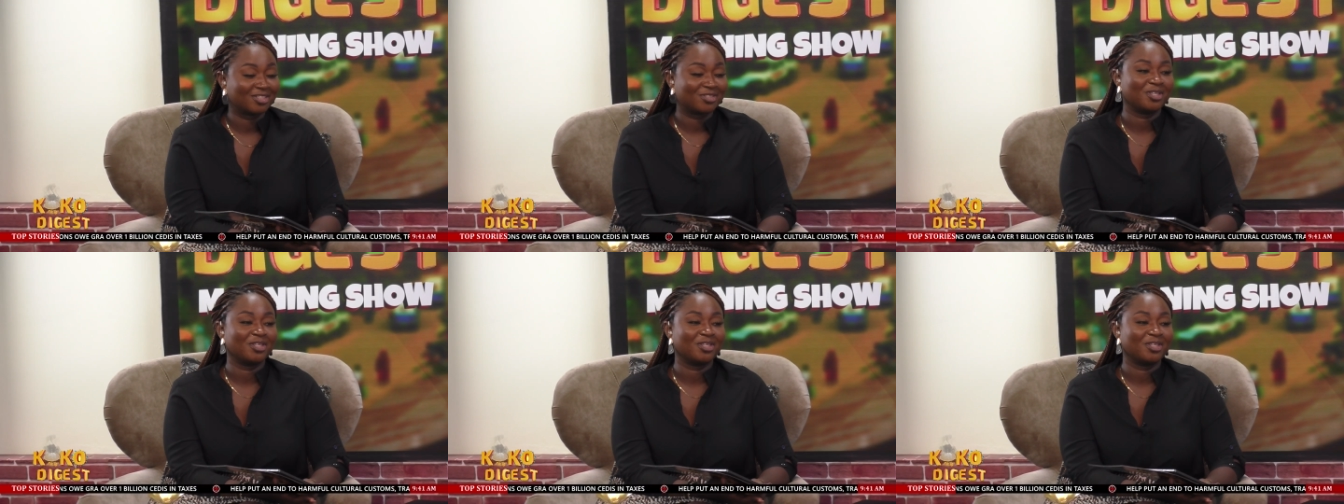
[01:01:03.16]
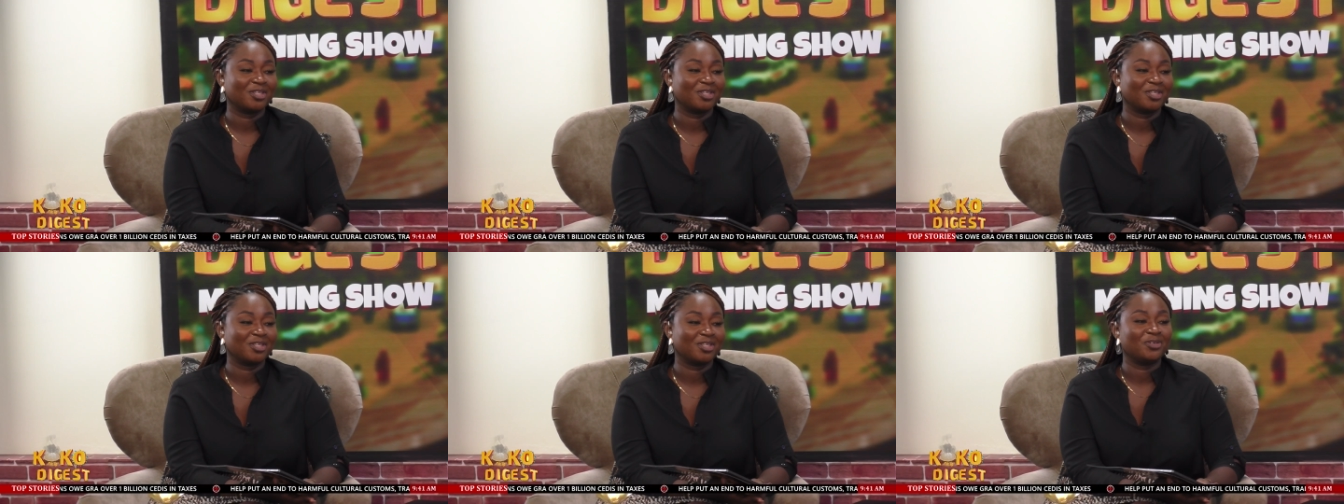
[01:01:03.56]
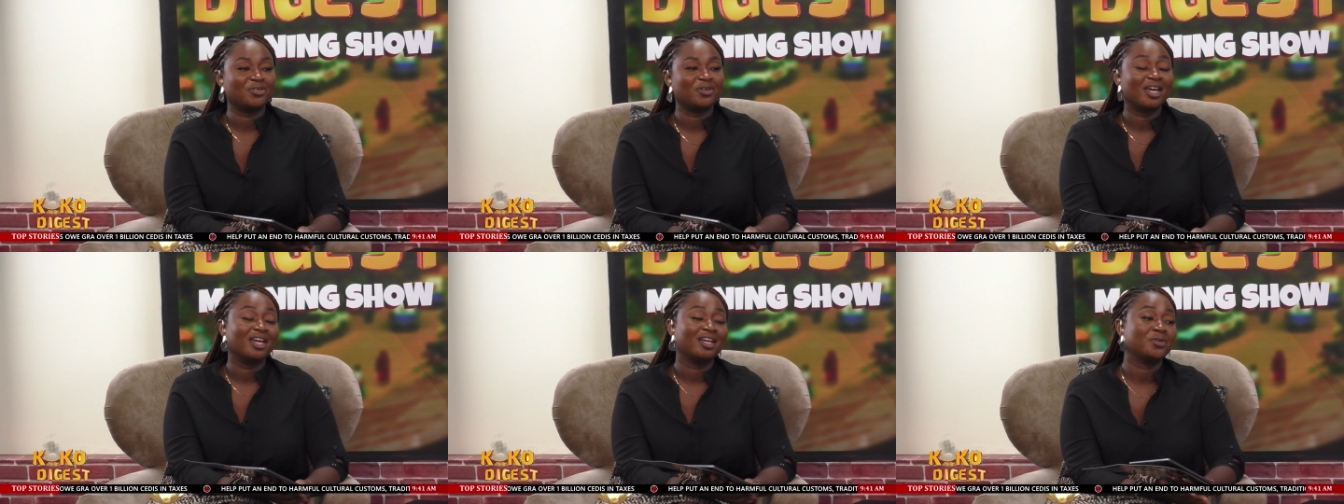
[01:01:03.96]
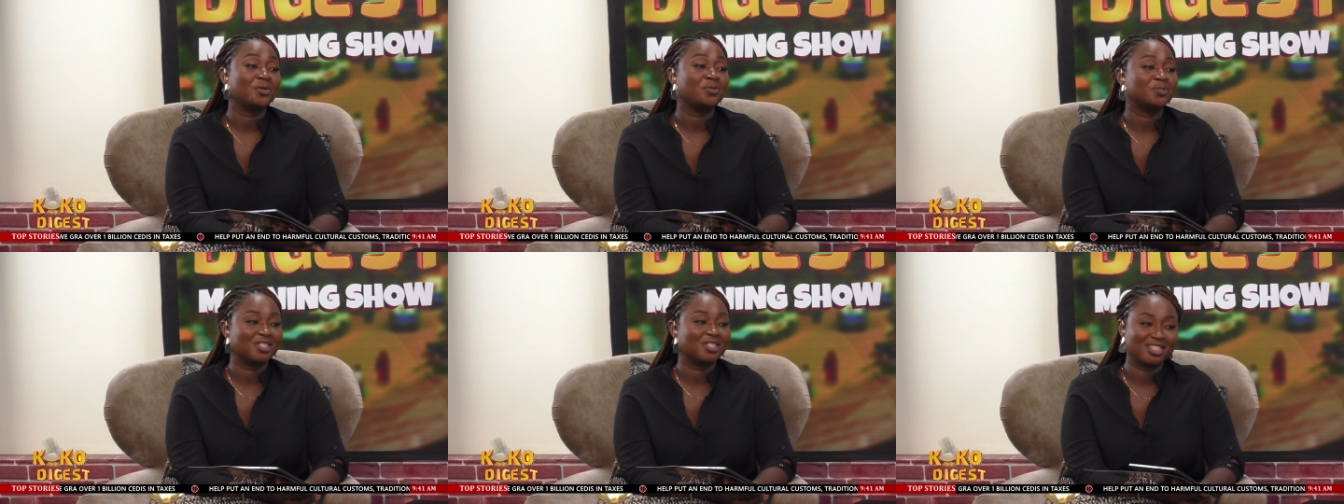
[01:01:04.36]
to interact with you, You're and welcome. we
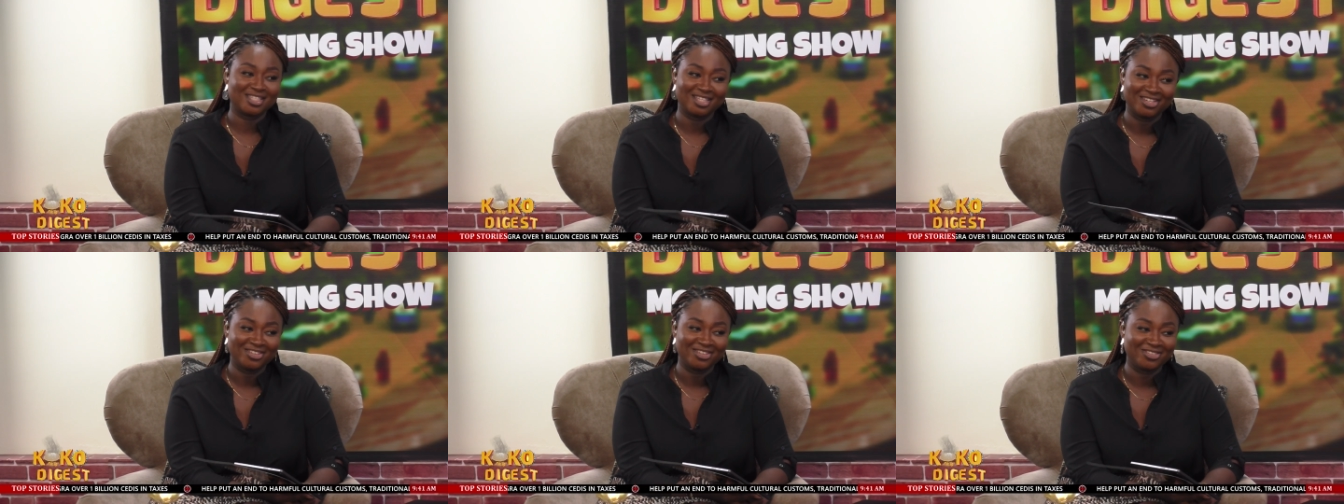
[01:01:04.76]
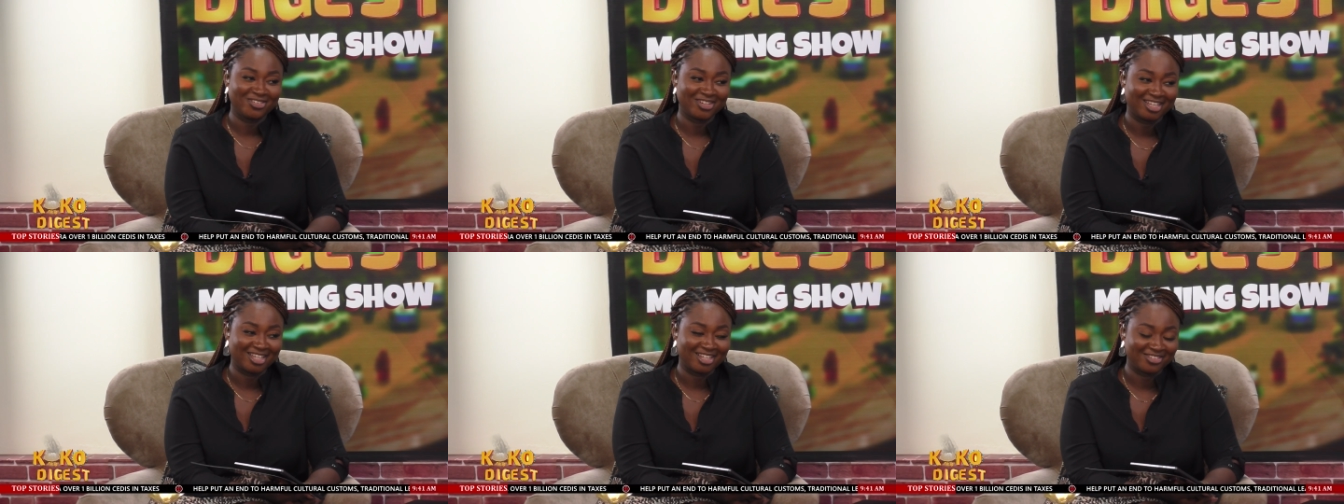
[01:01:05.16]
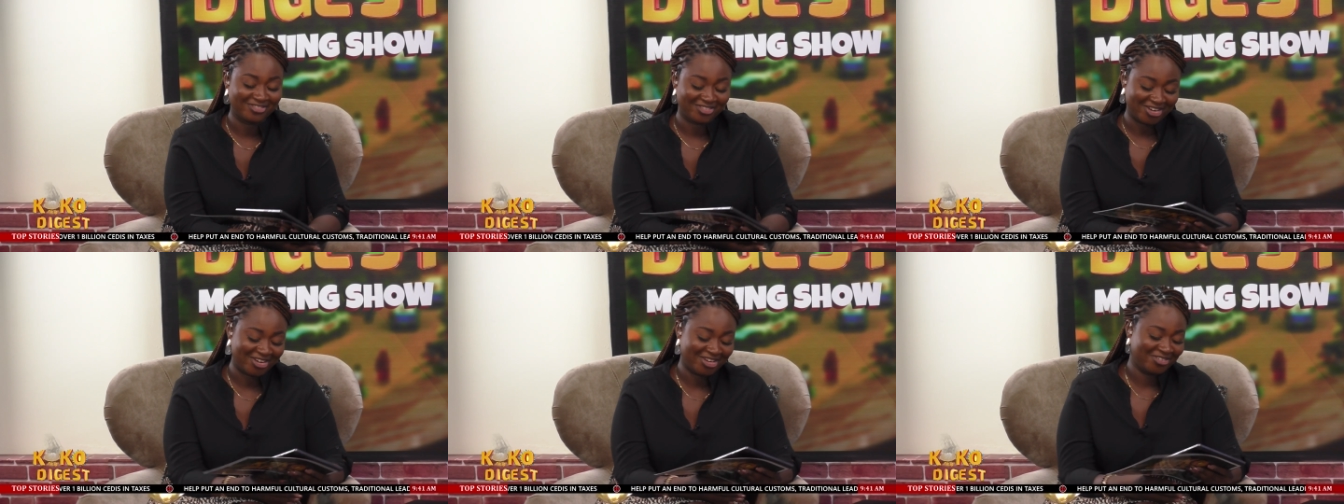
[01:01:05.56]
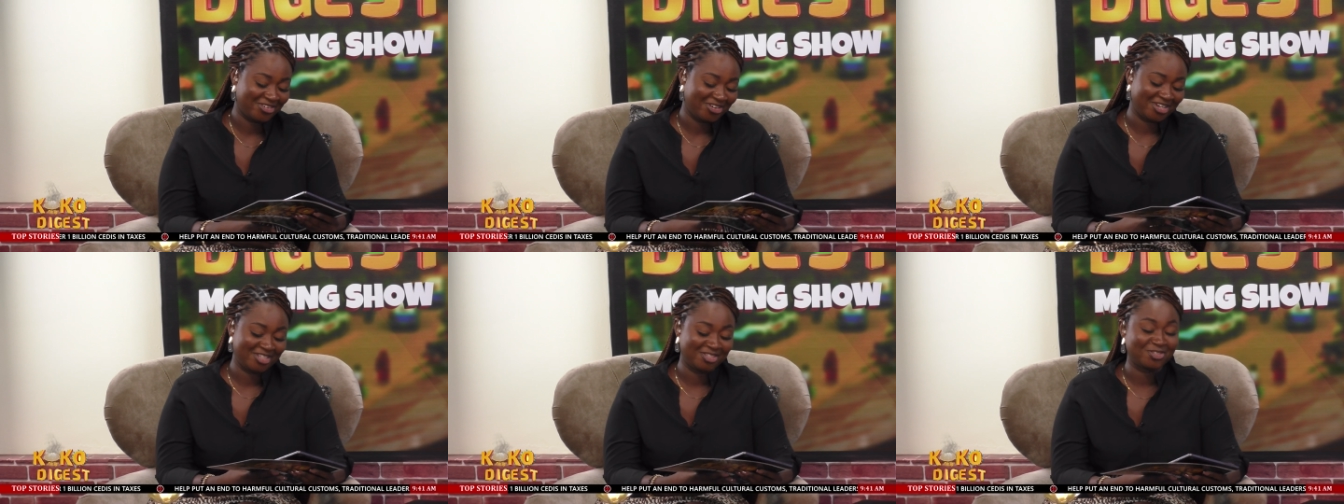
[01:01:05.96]
hope to see you again very,
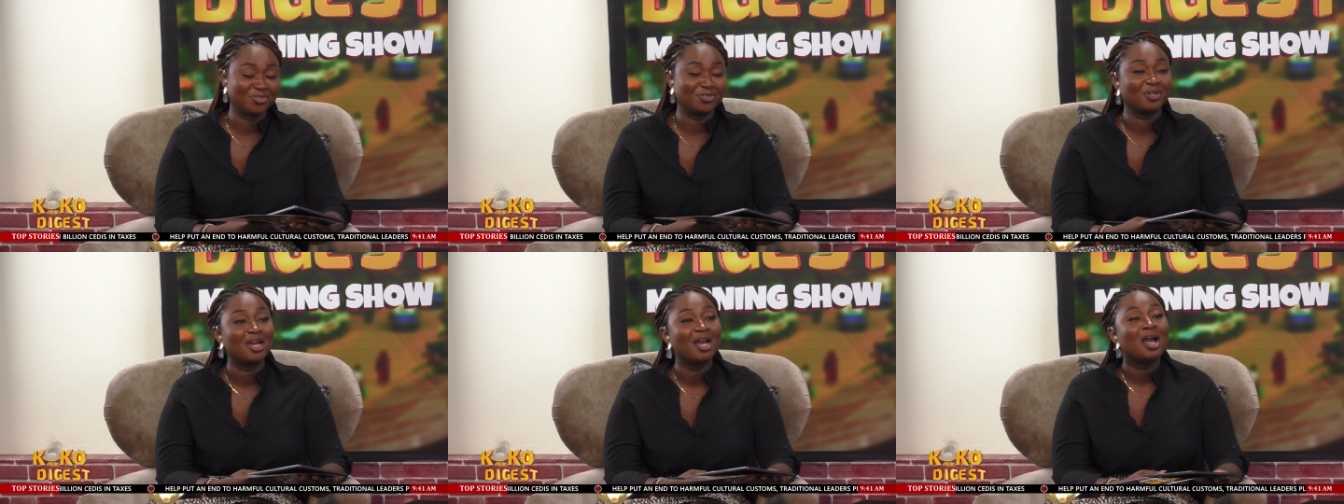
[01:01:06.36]
very soon.